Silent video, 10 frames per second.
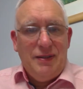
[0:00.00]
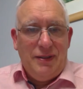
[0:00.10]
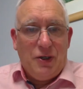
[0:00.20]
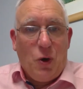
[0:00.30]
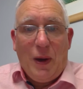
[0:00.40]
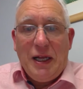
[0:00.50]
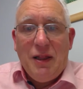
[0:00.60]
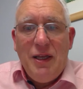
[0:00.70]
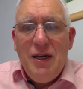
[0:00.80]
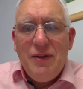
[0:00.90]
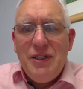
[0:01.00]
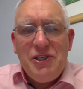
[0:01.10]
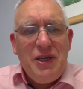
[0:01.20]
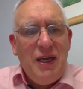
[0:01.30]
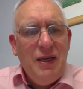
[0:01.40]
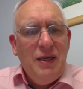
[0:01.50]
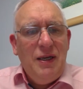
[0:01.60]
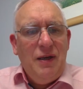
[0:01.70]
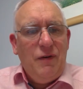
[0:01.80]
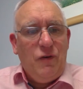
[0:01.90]
They're quite clear. They say,
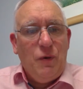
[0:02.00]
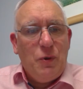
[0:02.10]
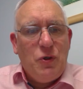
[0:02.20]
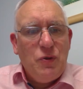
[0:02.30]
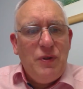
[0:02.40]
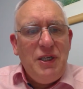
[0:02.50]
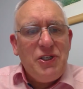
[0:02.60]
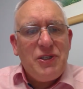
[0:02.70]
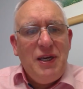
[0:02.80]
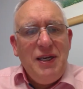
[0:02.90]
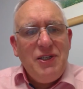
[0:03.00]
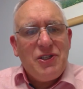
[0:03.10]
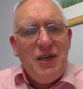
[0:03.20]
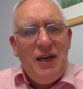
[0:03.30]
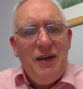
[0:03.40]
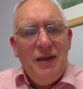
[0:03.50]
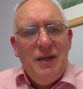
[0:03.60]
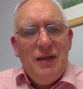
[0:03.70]
if you would do these things, then